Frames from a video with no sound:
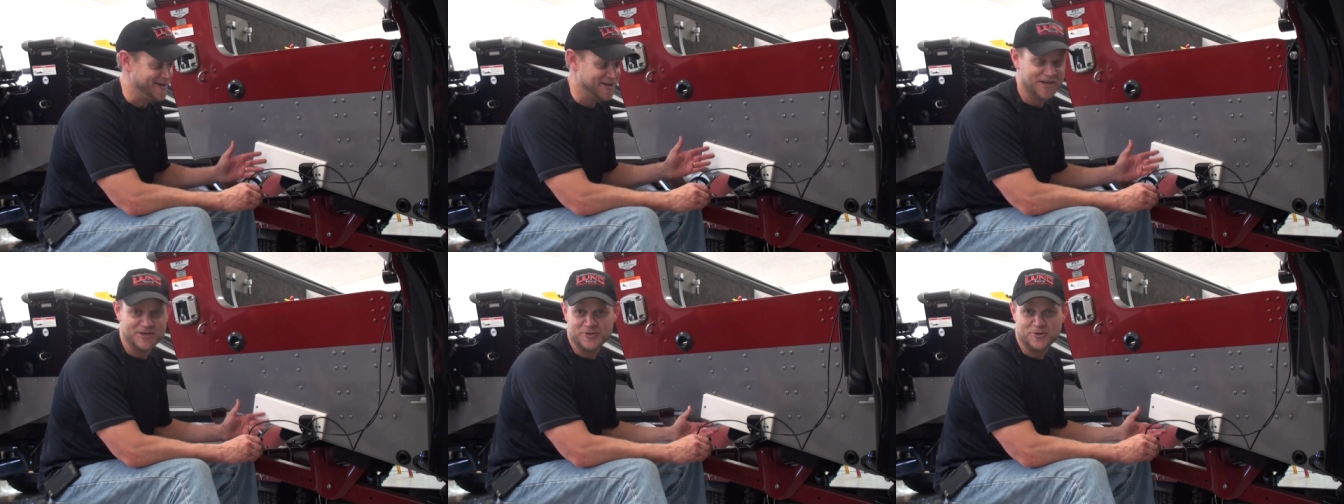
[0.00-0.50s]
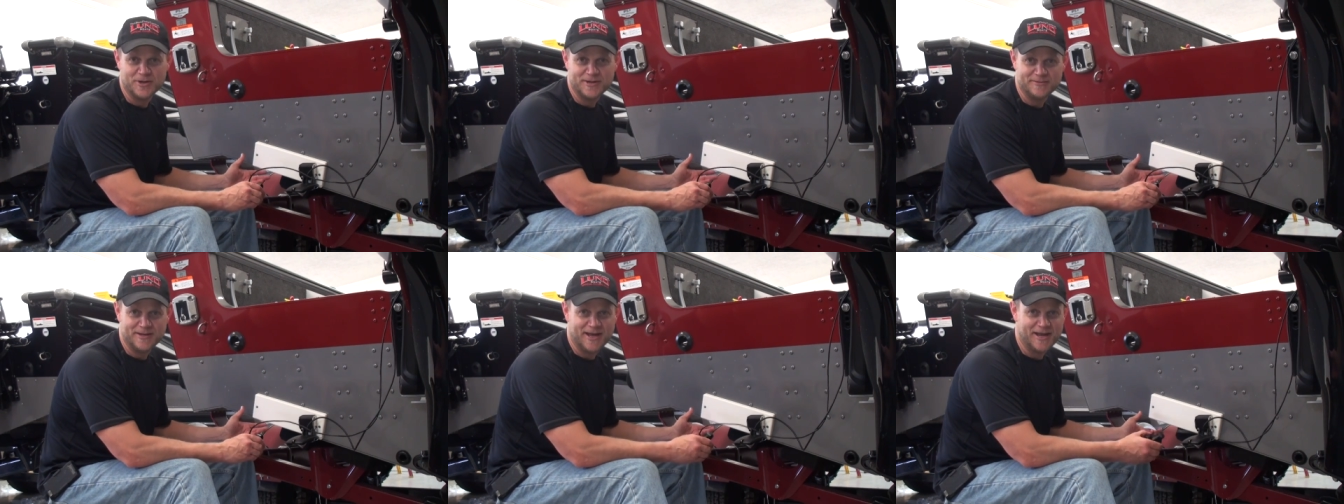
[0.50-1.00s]
And you can do it
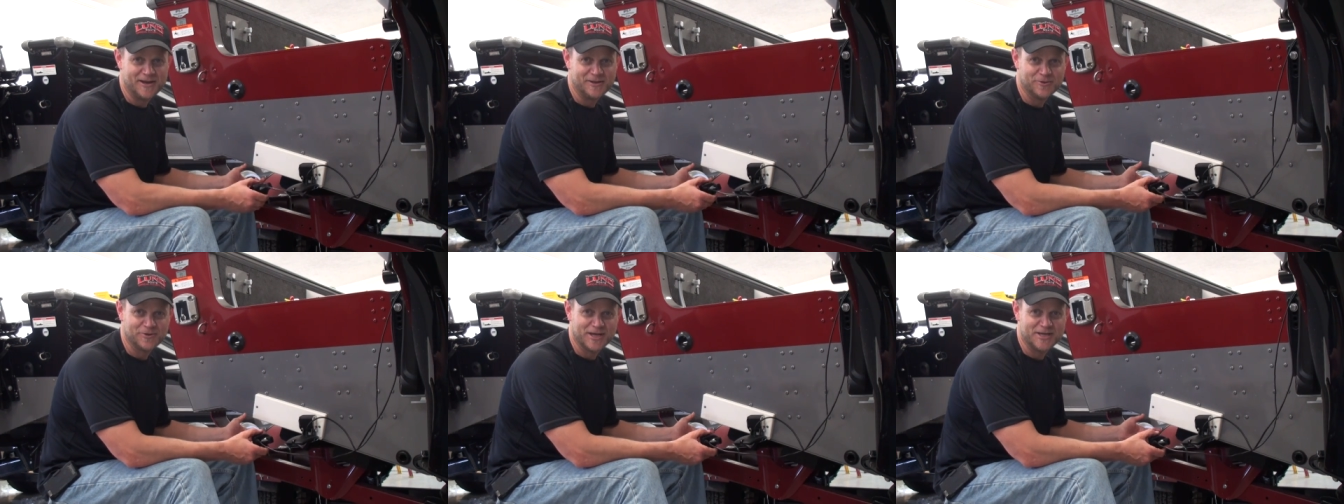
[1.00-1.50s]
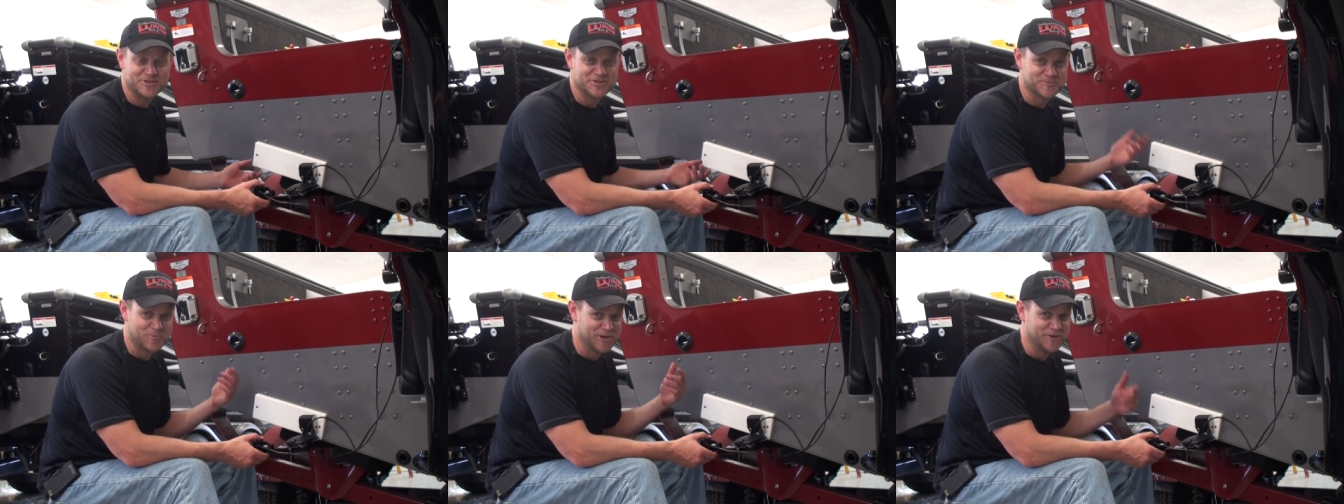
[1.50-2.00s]
at any location.
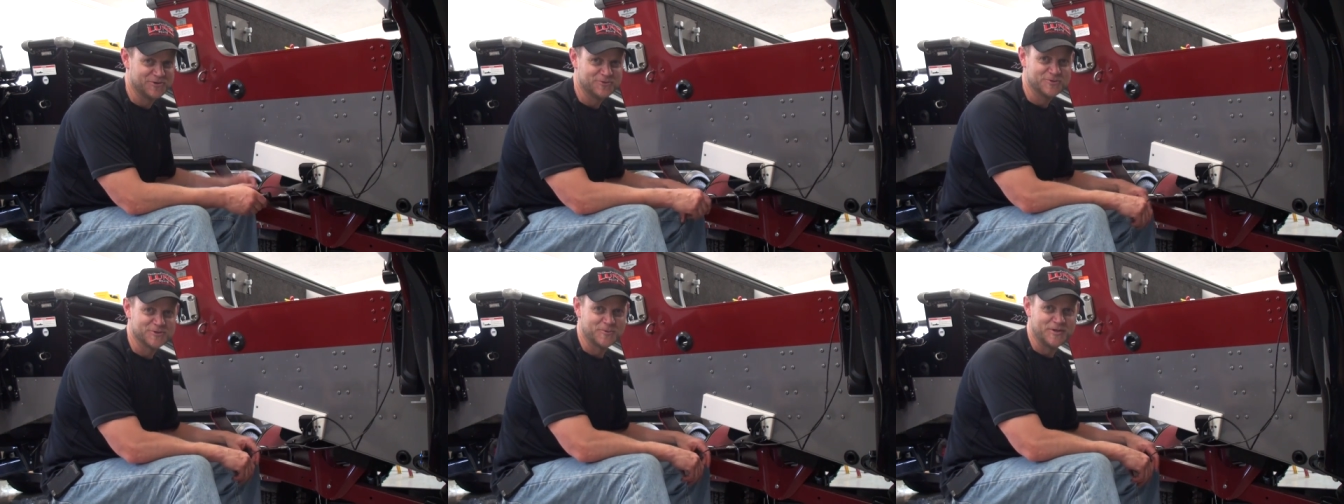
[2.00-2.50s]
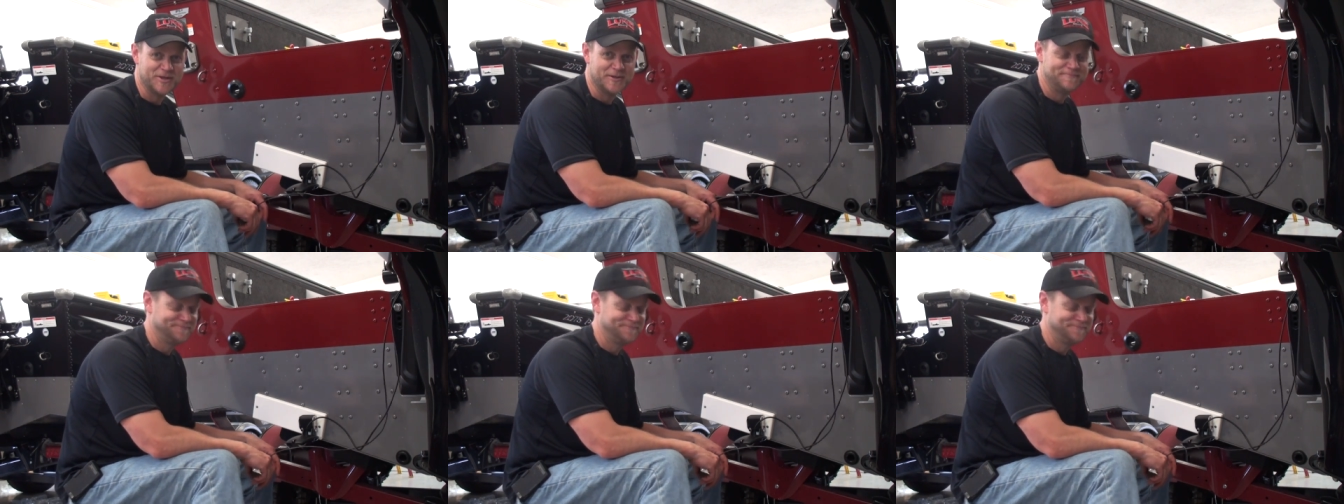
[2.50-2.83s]
Just bring your tools with you.